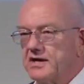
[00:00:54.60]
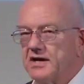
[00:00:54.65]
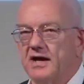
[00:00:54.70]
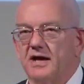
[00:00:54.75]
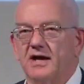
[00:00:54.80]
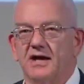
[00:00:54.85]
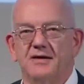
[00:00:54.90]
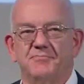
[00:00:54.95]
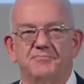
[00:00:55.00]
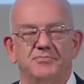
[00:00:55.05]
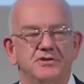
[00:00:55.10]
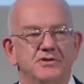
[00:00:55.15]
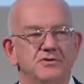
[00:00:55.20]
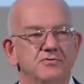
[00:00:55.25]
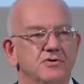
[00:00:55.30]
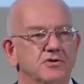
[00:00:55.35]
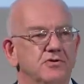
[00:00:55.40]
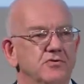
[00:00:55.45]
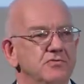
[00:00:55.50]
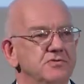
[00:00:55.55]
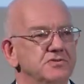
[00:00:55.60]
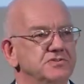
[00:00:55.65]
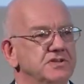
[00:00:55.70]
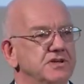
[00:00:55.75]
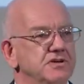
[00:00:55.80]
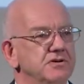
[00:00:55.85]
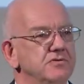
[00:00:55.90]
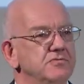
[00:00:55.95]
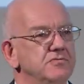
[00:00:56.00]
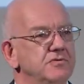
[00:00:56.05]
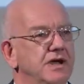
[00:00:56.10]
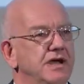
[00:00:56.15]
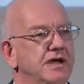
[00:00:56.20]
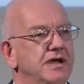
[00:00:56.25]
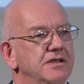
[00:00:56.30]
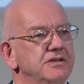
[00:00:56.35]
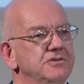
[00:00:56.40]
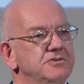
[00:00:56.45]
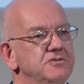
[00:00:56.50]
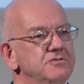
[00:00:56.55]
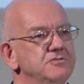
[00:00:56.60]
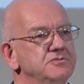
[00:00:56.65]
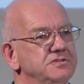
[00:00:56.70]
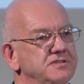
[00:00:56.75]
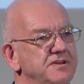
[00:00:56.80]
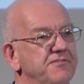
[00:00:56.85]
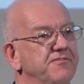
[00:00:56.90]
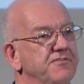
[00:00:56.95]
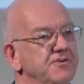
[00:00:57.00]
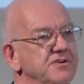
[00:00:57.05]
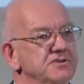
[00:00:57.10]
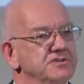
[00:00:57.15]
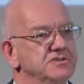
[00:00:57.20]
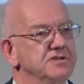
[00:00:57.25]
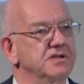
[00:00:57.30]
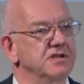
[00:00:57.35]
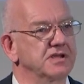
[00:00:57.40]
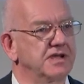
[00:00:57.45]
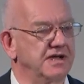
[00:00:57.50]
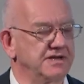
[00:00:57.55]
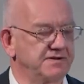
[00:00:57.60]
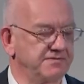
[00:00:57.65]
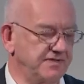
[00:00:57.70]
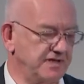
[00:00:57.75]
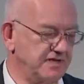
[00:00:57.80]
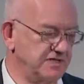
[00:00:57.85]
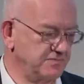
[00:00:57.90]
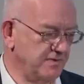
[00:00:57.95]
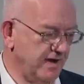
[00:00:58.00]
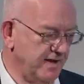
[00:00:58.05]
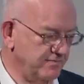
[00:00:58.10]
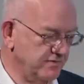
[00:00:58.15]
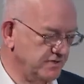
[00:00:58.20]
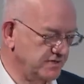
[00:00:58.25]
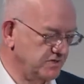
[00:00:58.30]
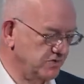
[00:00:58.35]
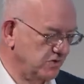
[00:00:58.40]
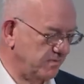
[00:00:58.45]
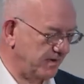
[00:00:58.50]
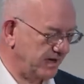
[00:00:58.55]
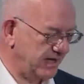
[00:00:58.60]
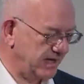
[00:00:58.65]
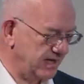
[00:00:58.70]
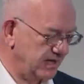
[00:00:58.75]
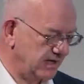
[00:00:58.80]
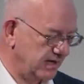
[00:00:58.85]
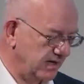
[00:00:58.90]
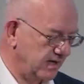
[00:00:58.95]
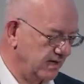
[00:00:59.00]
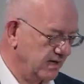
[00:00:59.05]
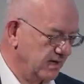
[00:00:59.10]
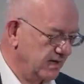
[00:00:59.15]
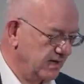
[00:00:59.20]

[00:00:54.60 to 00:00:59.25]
But you can also use different kind of things. What I want to talk about here